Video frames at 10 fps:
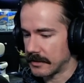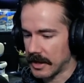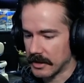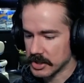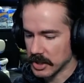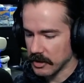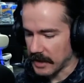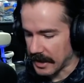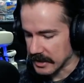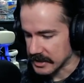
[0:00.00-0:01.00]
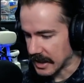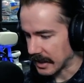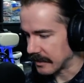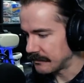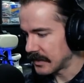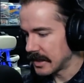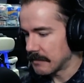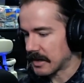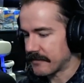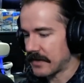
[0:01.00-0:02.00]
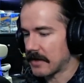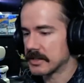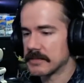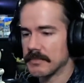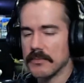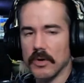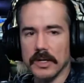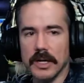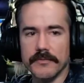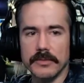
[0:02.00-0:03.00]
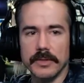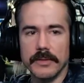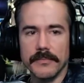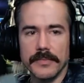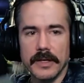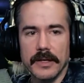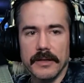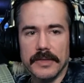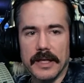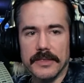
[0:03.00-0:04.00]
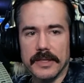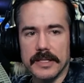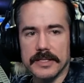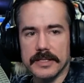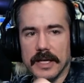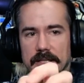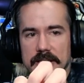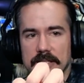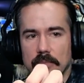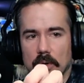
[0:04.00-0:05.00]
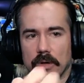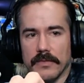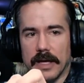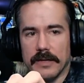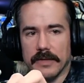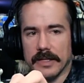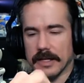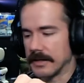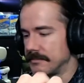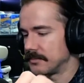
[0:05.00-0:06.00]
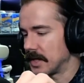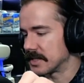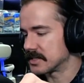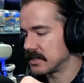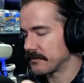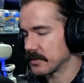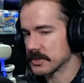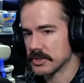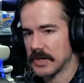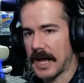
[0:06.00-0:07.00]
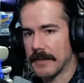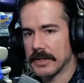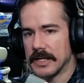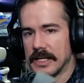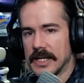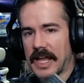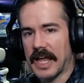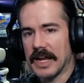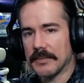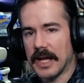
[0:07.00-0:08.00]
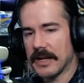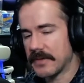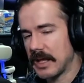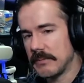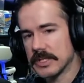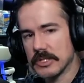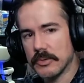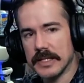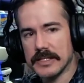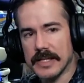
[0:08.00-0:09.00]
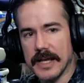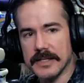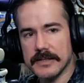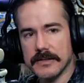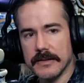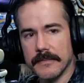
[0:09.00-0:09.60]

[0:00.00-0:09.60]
And I'll show you that in a second. But I found it to be more comfortable than this. This is more of kind of like a stiffer strap. And I'm kind of in between sizes.